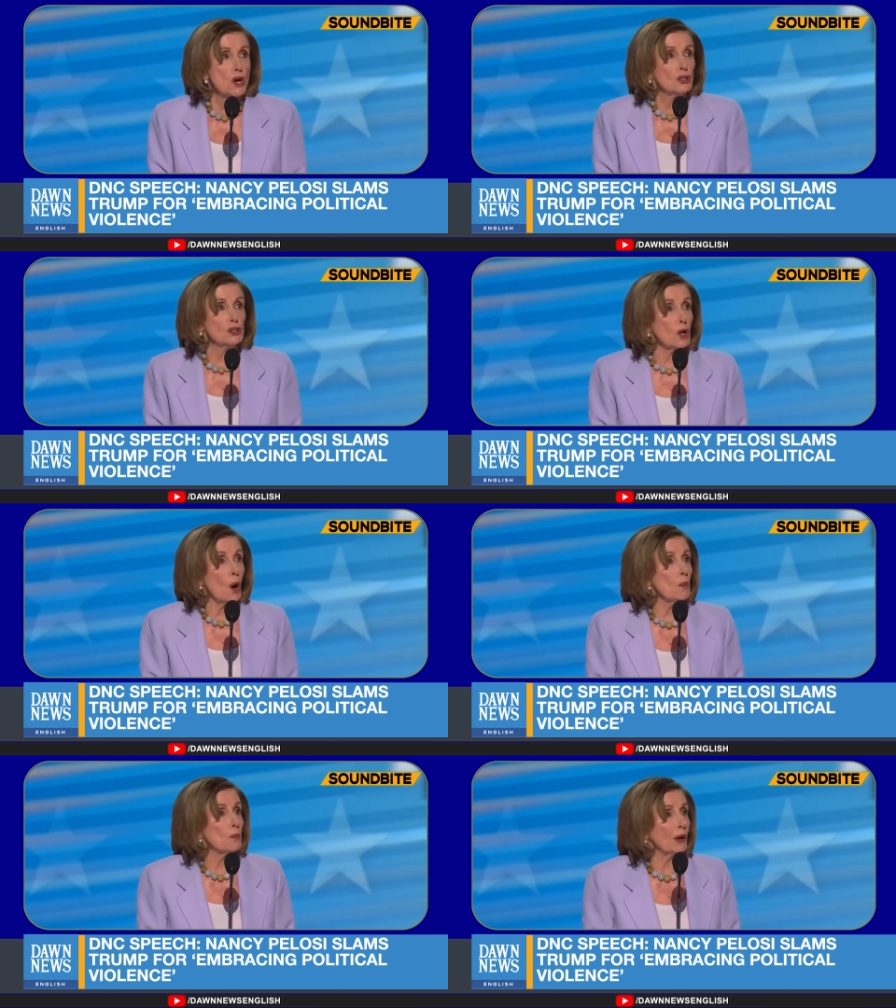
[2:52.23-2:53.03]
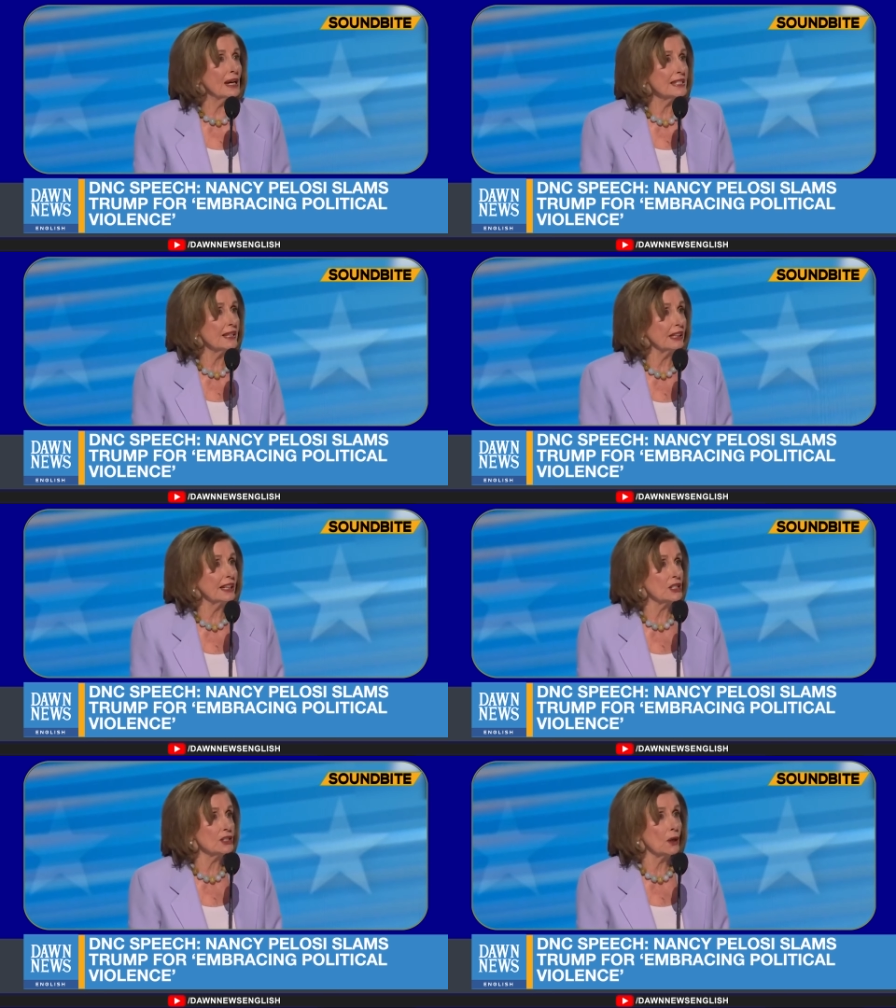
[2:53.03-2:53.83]
so
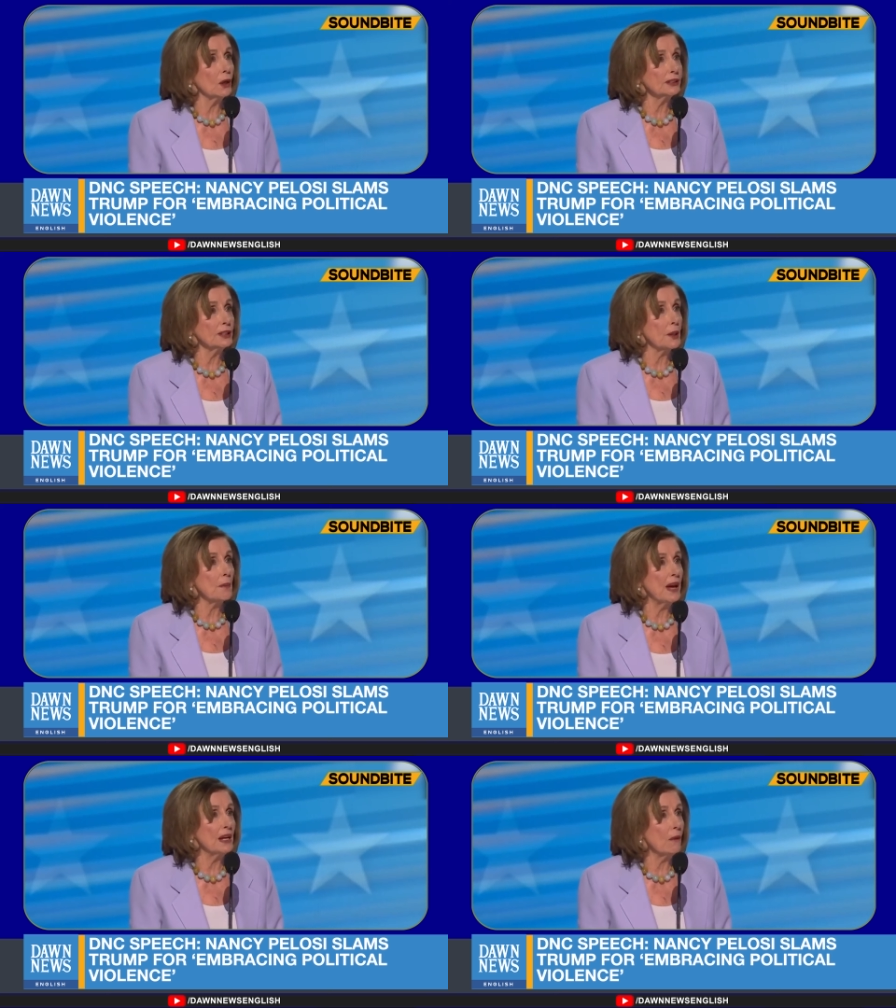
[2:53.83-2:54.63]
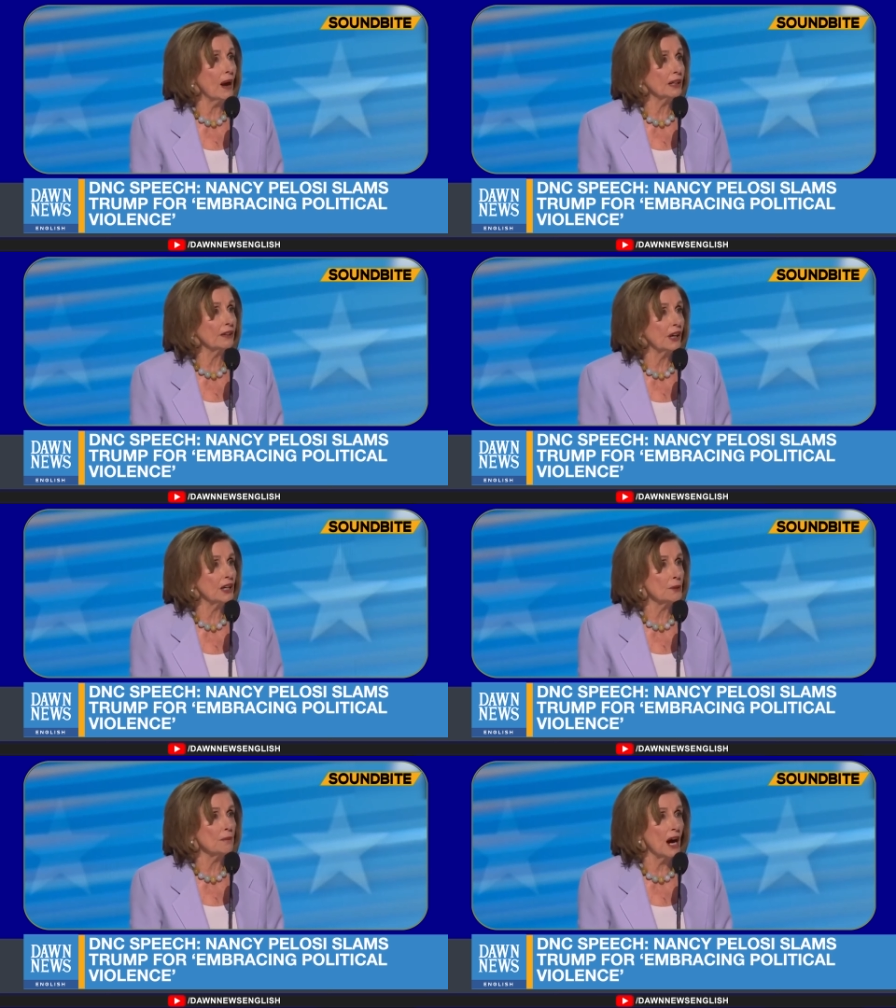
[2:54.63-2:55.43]
brazenly assaulted the bedrock of
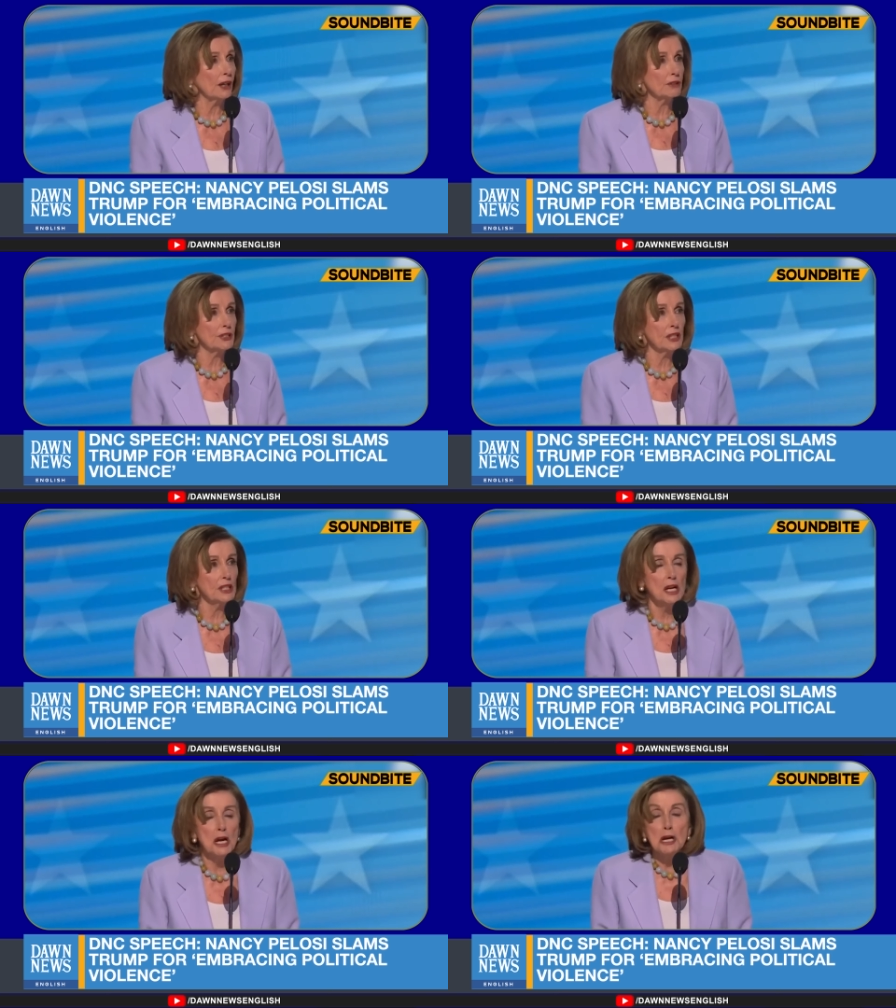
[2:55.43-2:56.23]
our democracy,